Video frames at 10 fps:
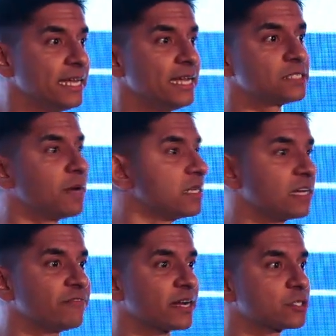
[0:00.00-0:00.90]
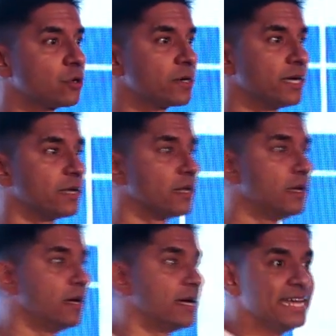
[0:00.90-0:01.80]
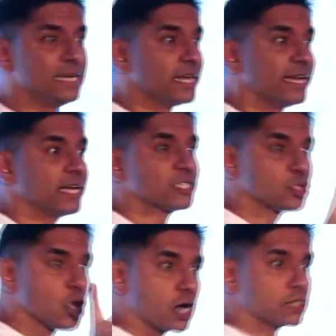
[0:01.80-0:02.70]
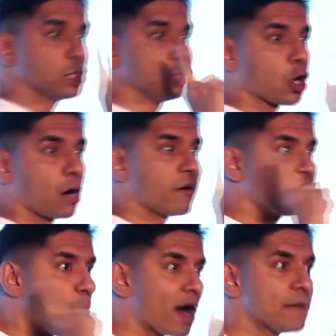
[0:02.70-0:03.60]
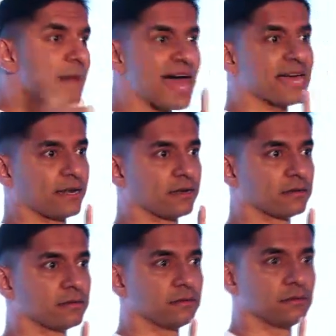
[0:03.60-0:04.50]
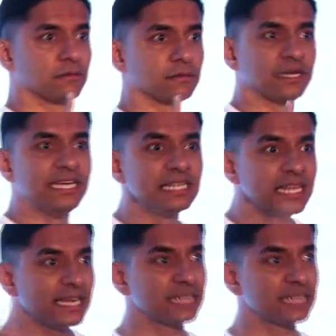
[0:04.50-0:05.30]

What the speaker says: is multifactorial. Healing is not the job of one man. Healing is a